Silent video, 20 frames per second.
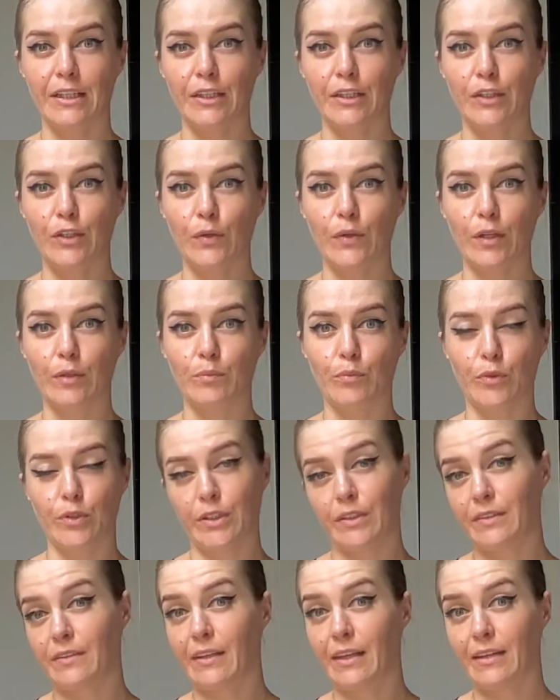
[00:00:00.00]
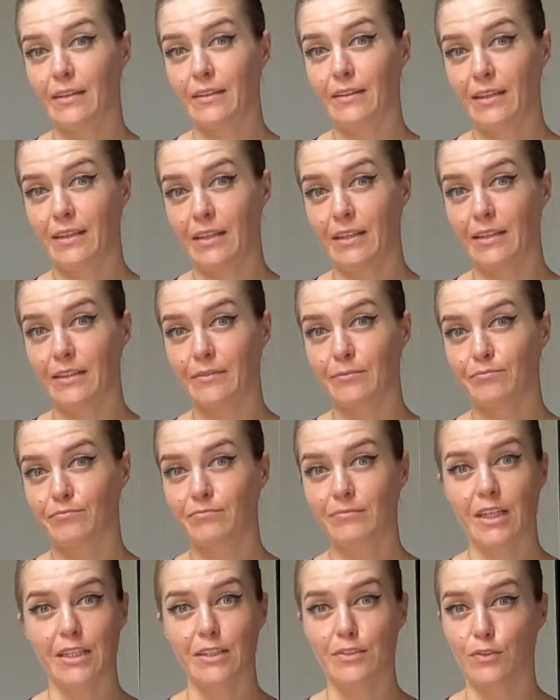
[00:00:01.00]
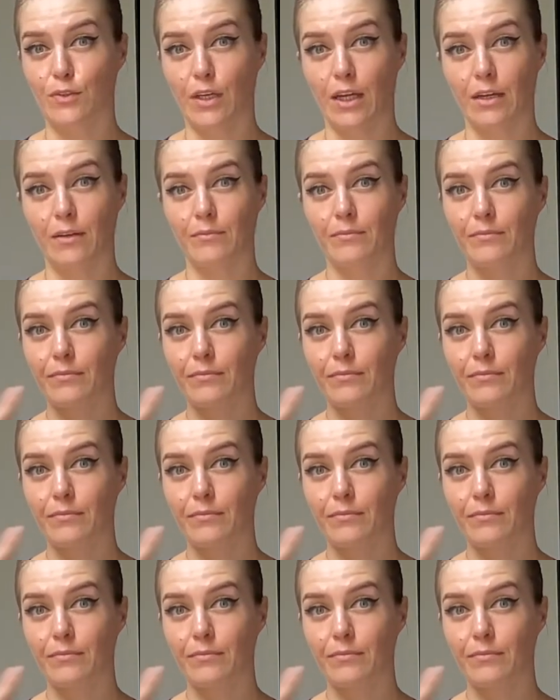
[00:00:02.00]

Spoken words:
you can put it there, here. It is okay.